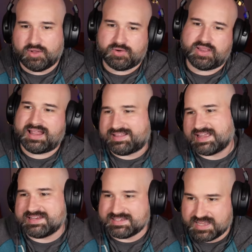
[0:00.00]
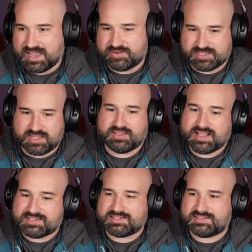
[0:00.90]
or like that design it's like
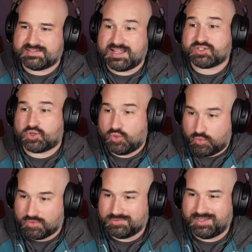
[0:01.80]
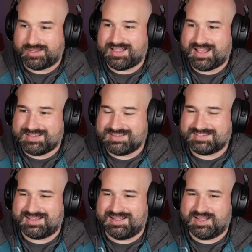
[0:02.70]
that's it's cool like that
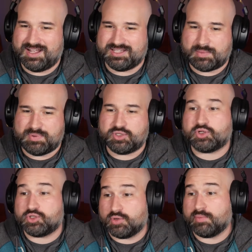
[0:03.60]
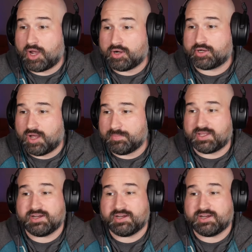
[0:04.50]
is a, a, set piece you could do in a modern comic and it